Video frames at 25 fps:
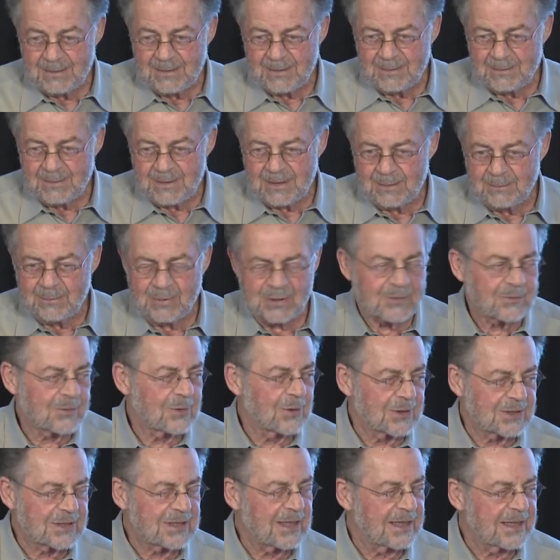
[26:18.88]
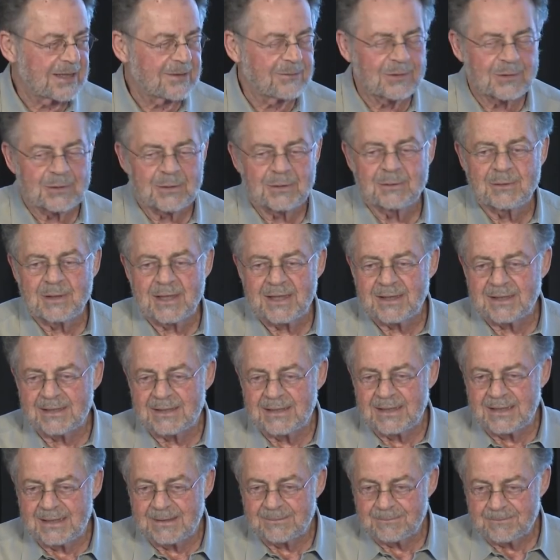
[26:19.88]
Uh, but of course, I haven't regretted
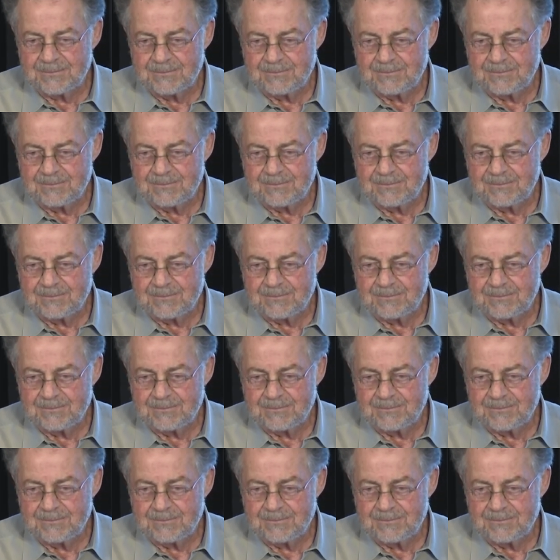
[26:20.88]
that.